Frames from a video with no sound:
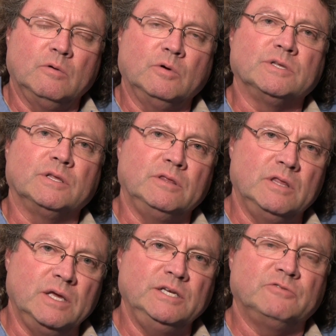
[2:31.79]
was that
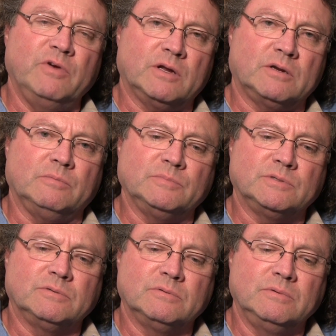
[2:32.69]
these
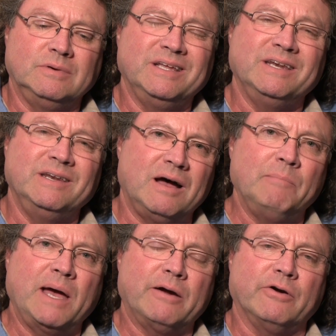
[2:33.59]
victims did not
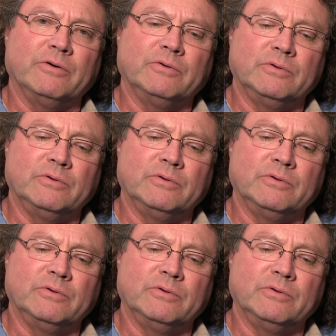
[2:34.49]
matter.